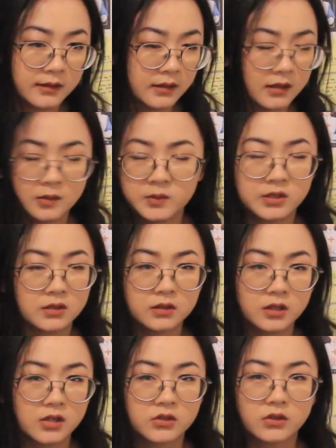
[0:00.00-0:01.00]
And I'm still
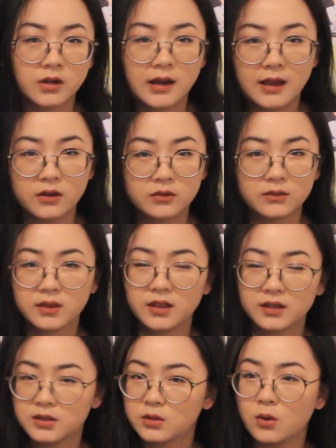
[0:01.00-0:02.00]
not sure how
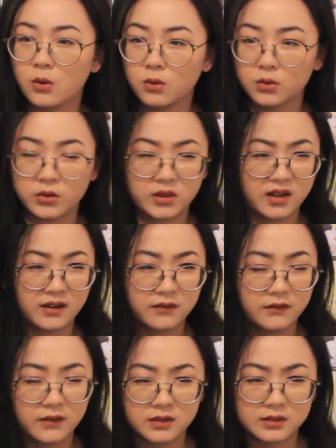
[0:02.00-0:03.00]
this whole thing
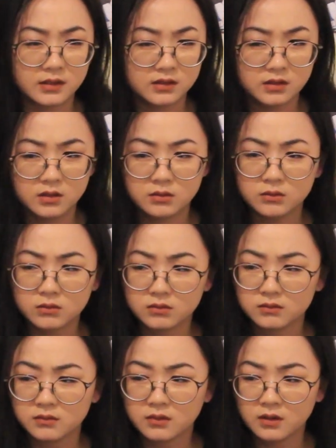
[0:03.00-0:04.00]
fits
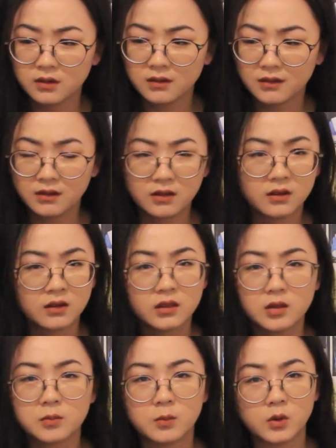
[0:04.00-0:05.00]
into
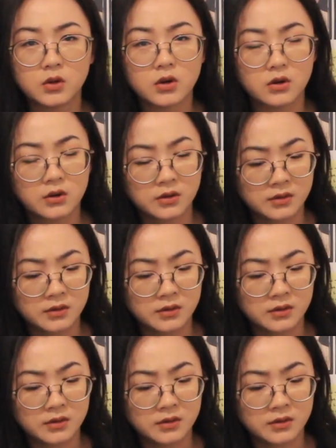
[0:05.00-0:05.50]
the murder.